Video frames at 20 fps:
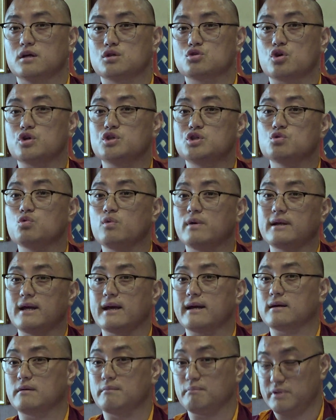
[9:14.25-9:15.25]
21
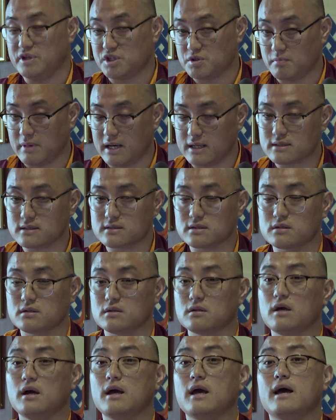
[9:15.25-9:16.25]
accomplished
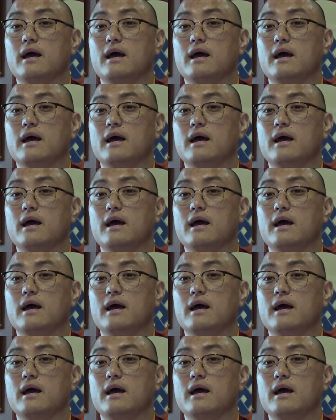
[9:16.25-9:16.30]
master,